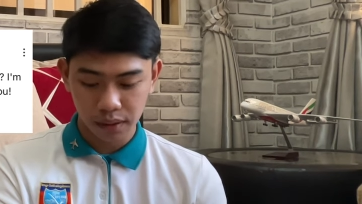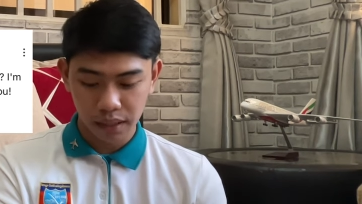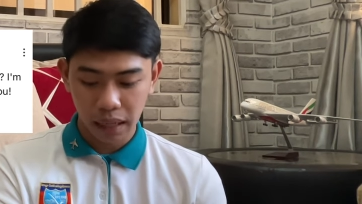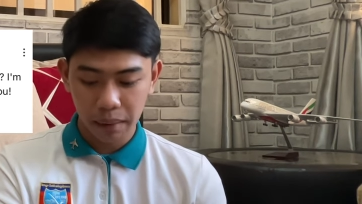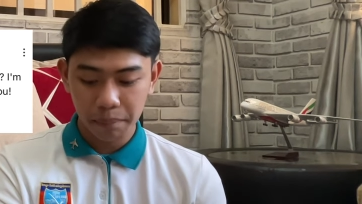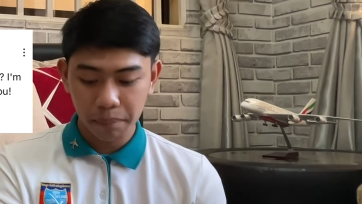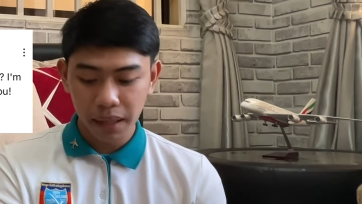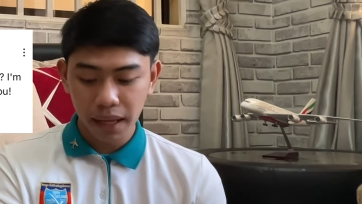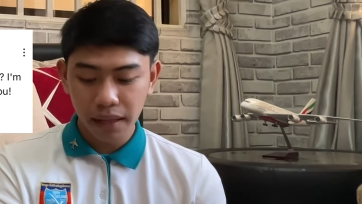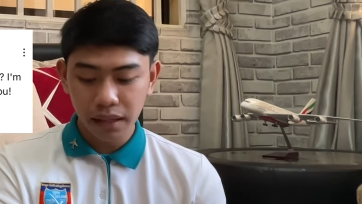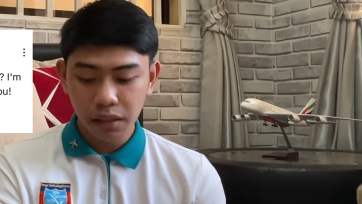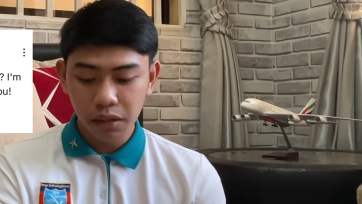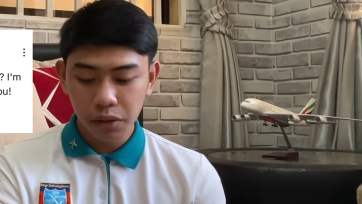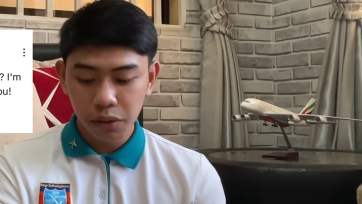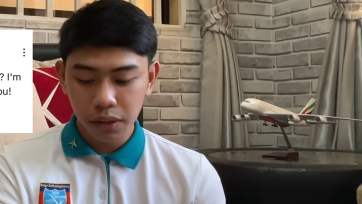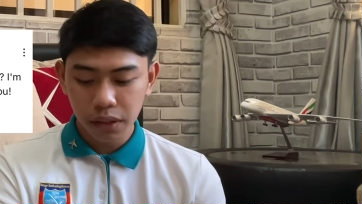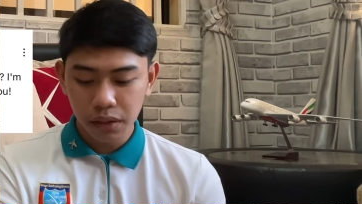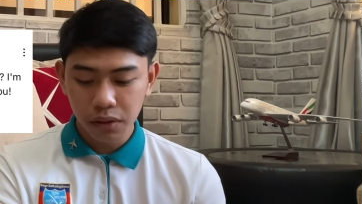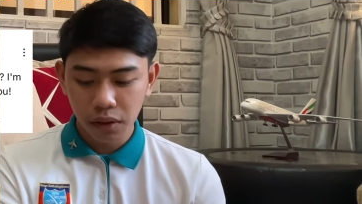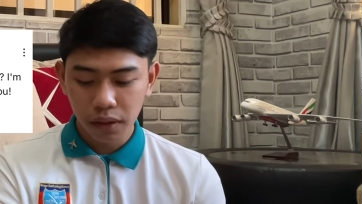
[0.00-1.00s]
I'm planning
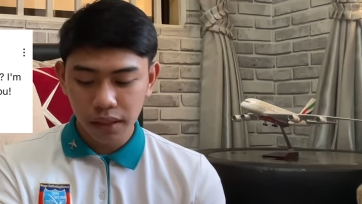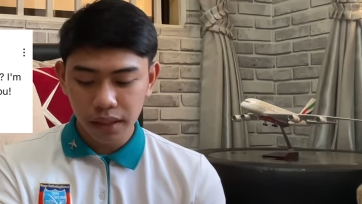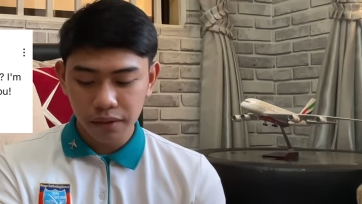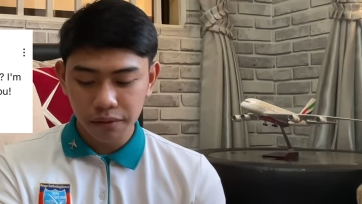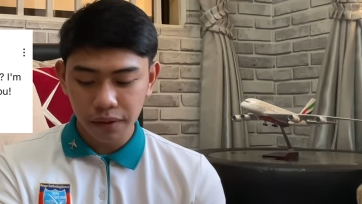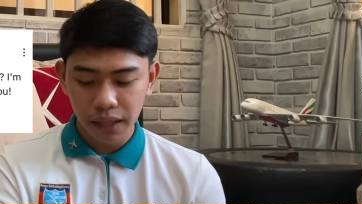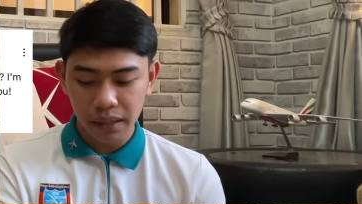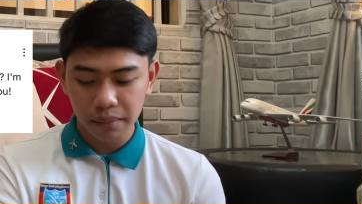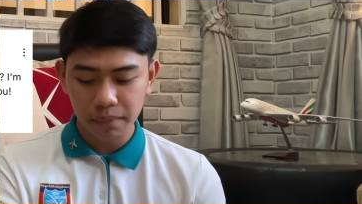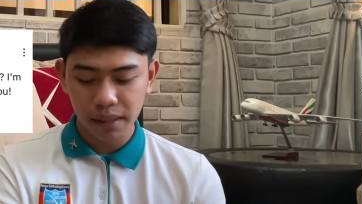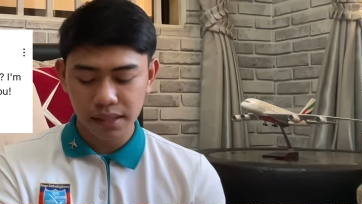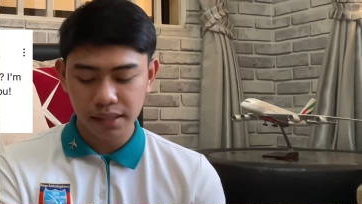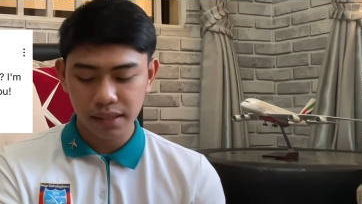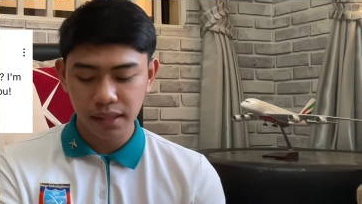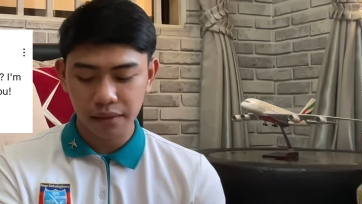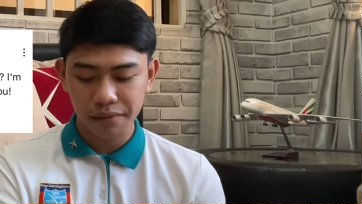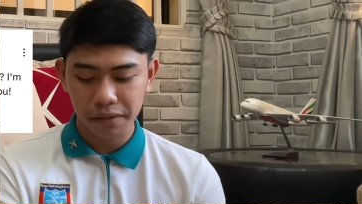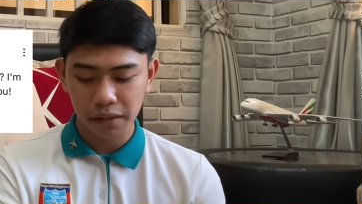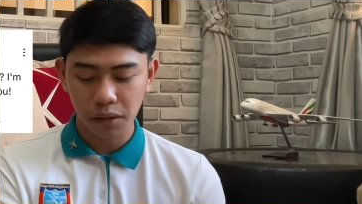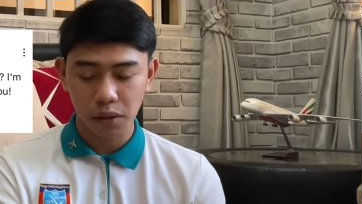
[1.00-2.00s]
to enroll and find
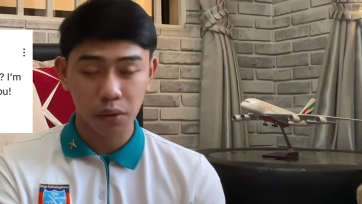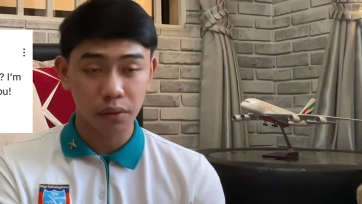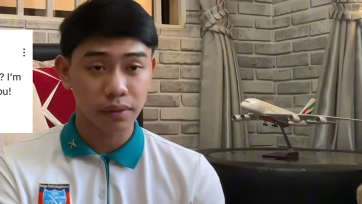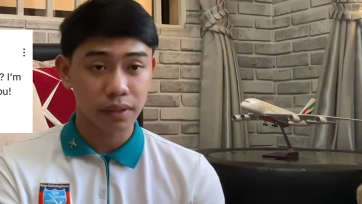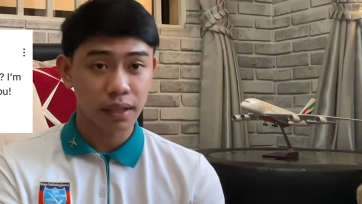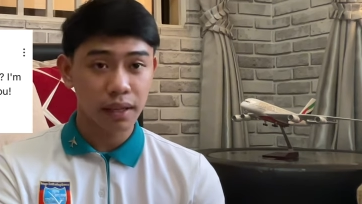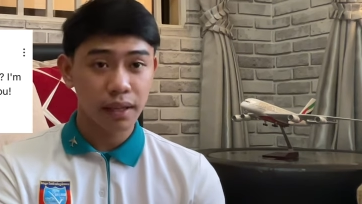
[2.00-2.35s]
myself alone.